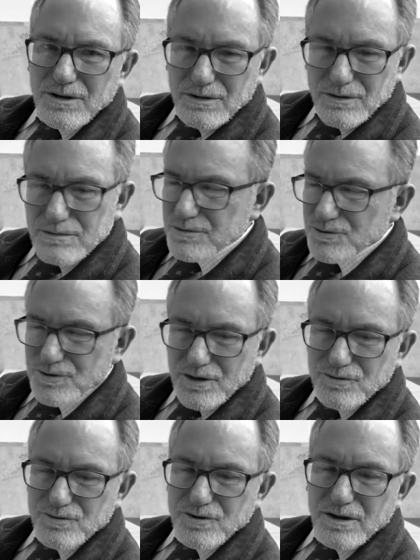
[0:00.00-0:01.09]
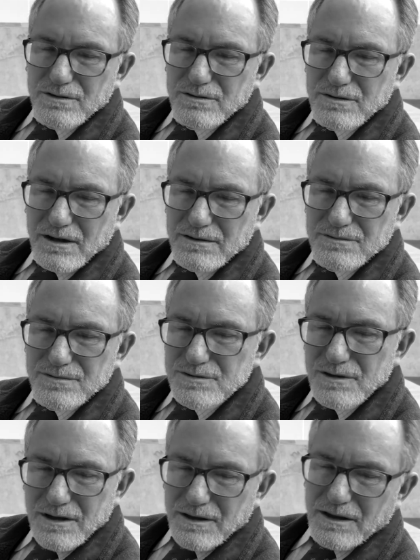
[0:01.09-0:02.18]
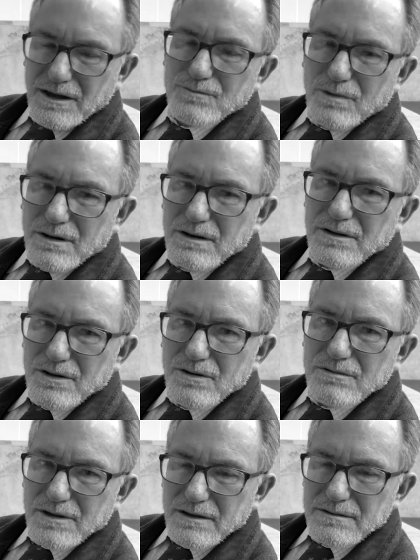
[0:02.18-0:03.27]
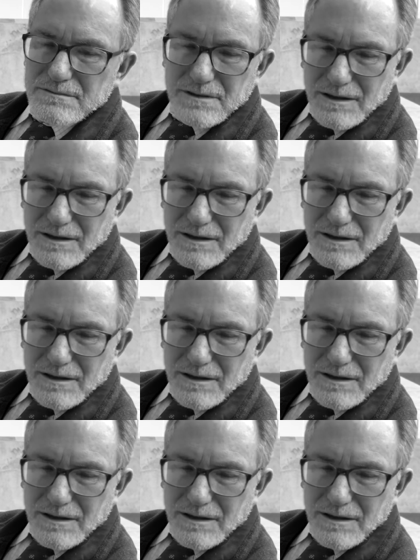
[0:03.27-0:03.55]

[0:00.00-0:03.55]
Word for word: You load 16 tons, and what do you get?